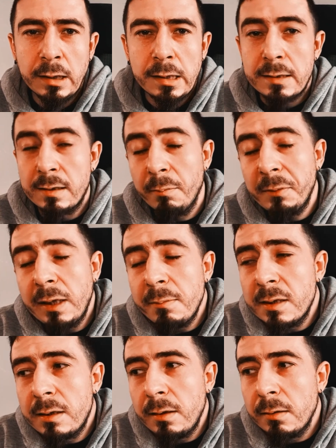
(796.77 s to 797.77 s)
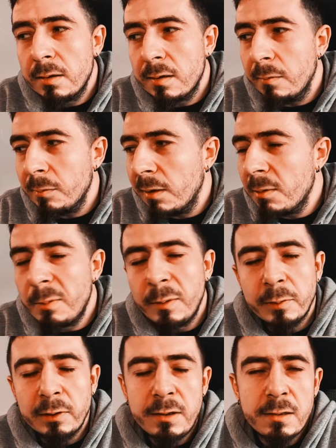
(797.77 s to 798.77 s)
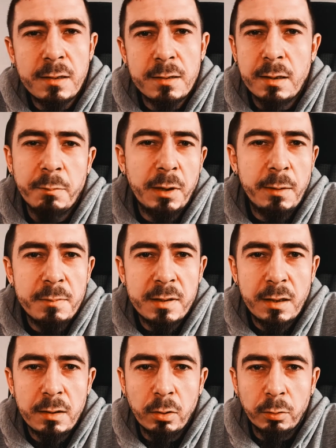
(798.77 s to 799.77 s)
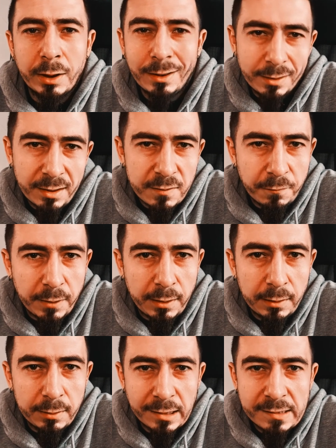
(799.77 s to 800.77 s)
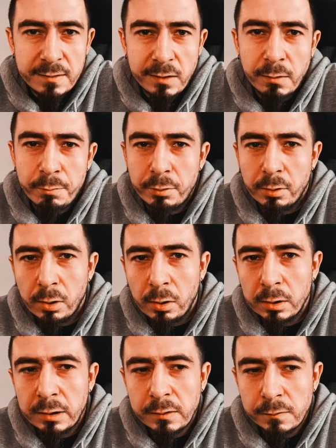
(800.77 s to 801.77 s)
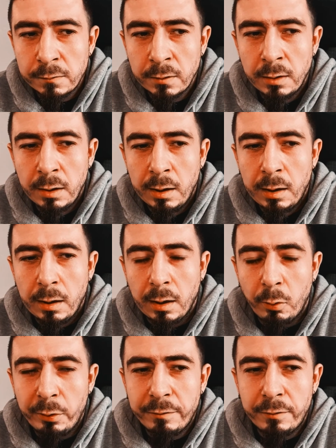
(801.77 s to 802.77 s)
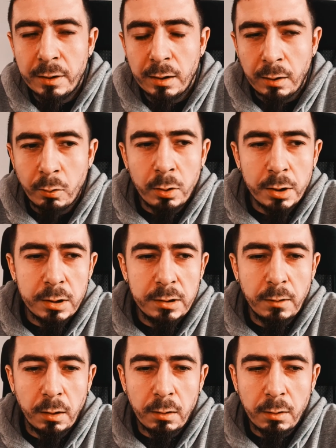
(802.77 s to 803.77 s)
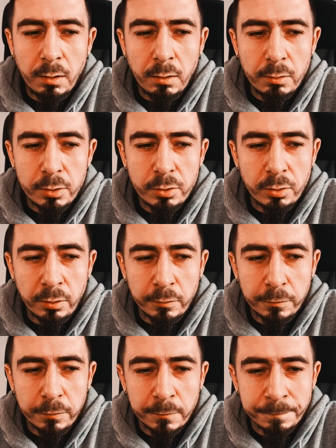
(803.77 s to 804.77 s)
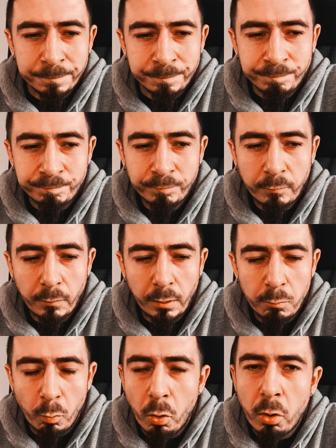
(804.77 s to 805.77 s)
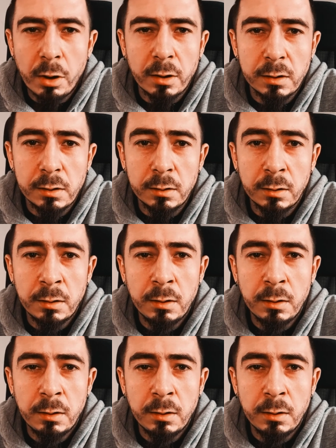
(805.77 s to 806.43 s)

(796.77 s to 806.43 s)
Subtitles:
Sometimes people listen, sometimes they don't, and that's fine. That's their prerogative. However, our sort of moral